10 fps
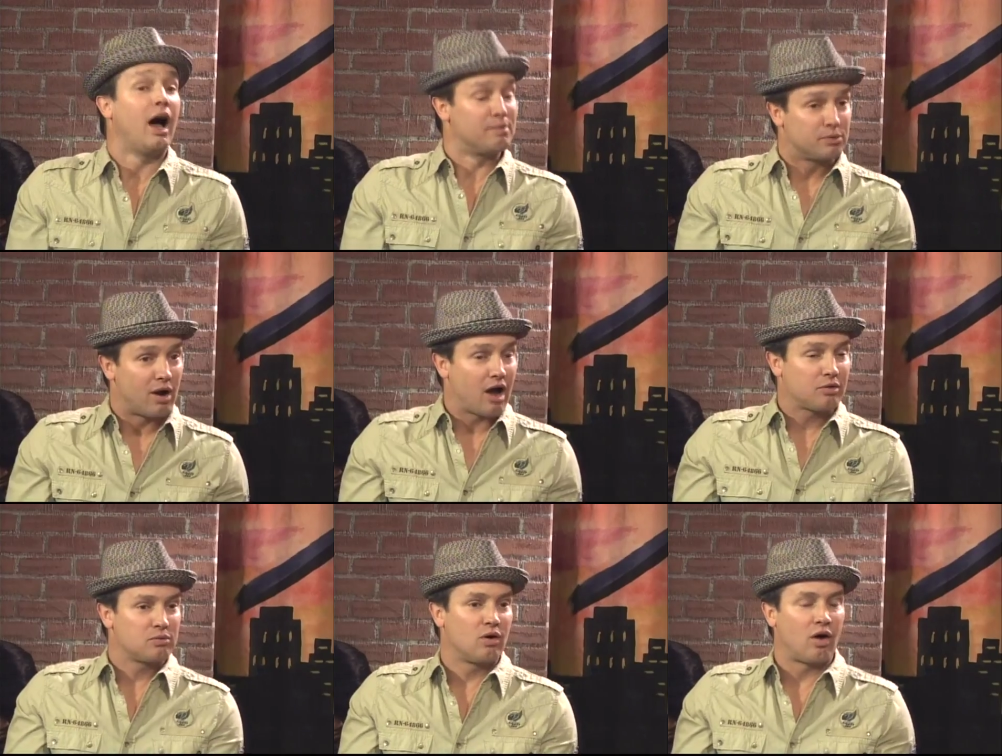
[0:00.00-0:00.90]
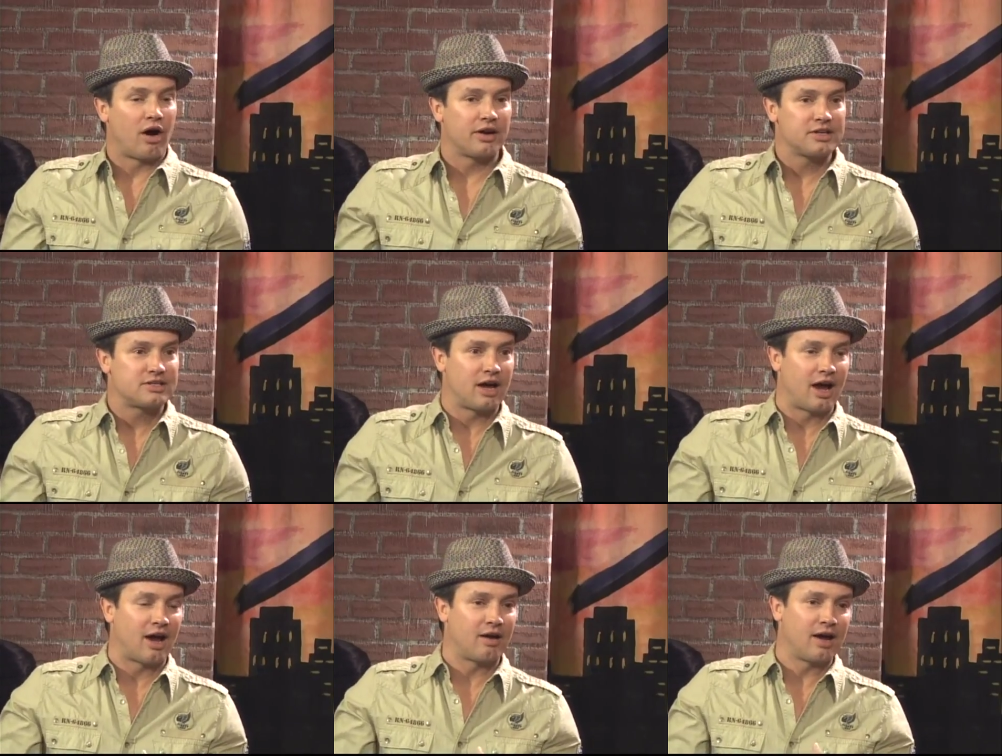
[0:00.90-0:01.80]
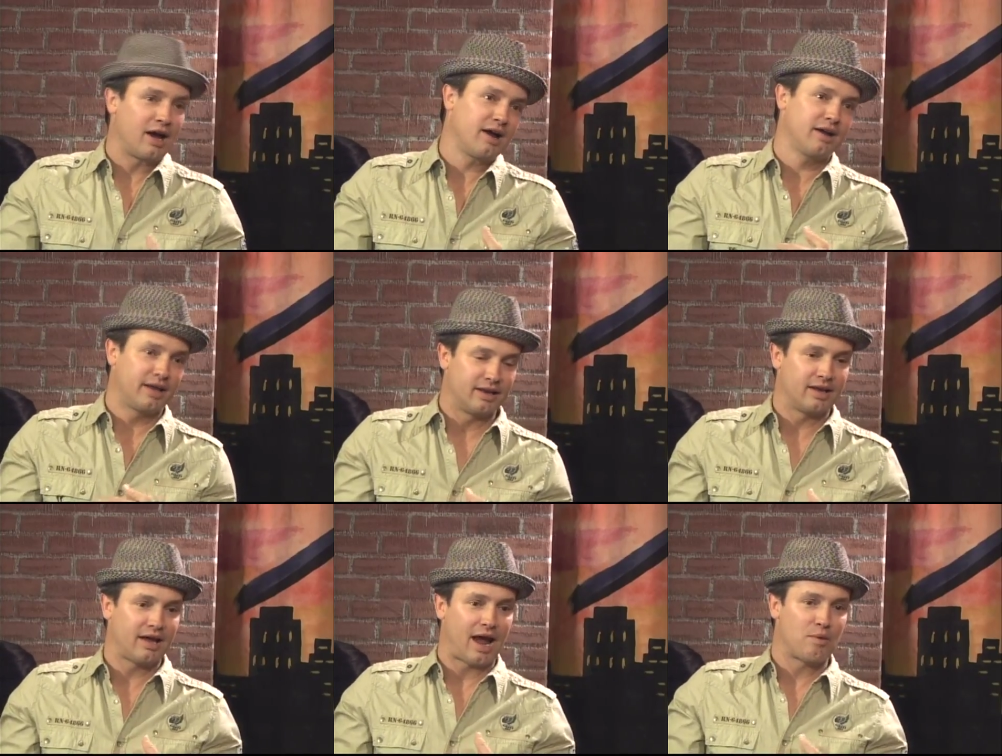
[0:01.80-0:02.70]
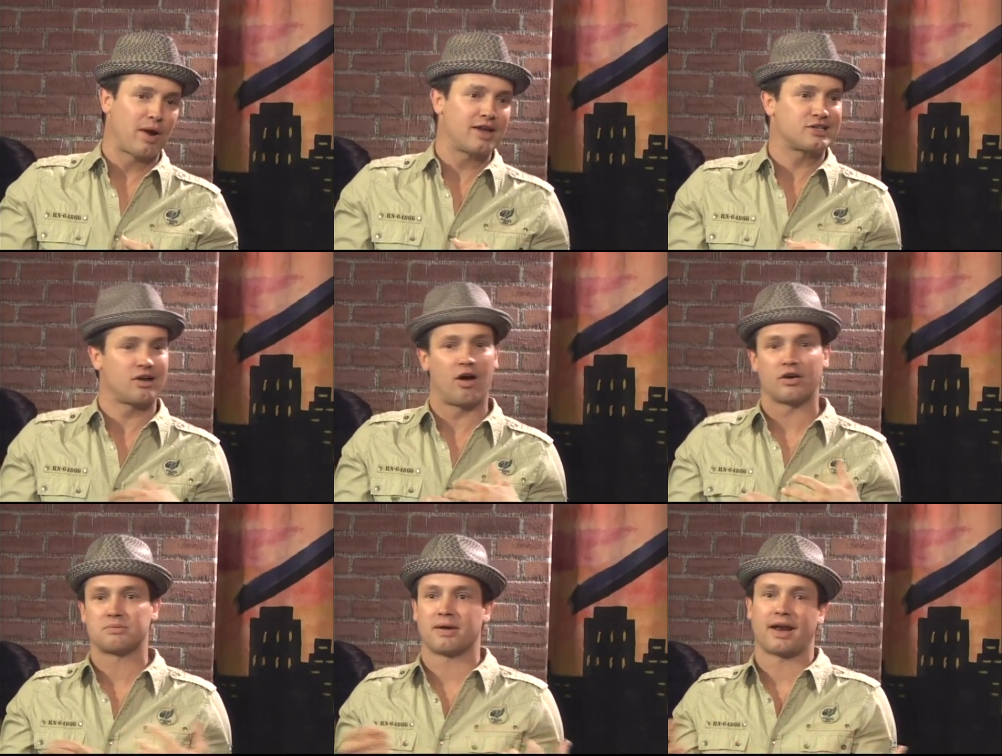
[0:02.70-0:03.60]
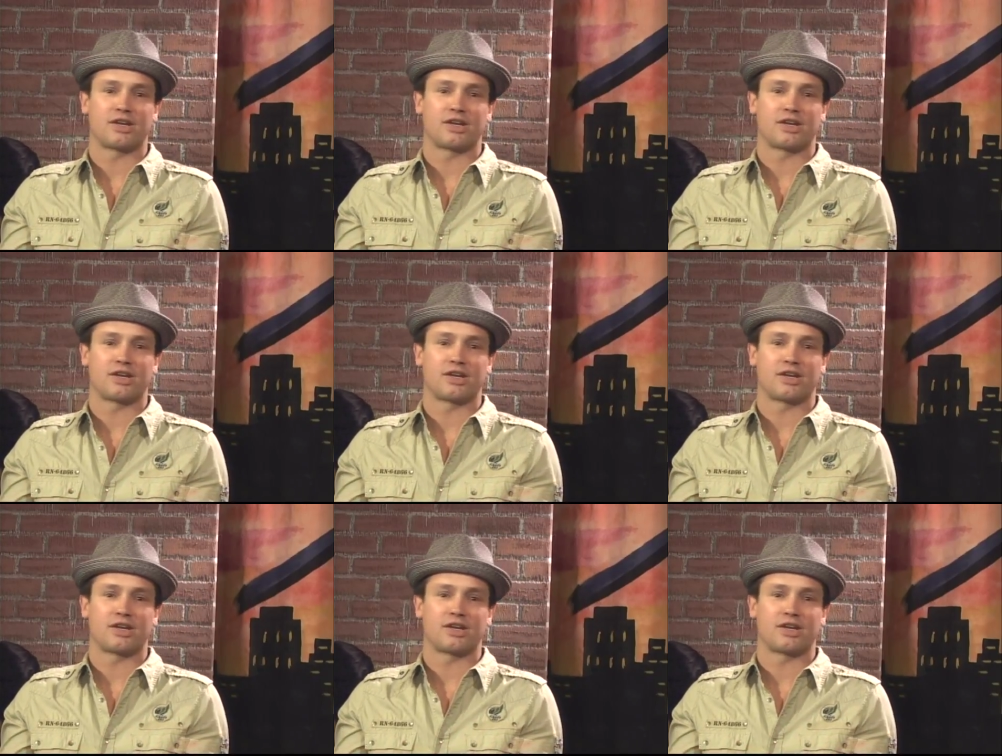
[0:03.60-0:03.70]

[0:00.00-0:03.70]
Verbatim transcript: I'm a rock and roll artist. Uh, and I write songs, man.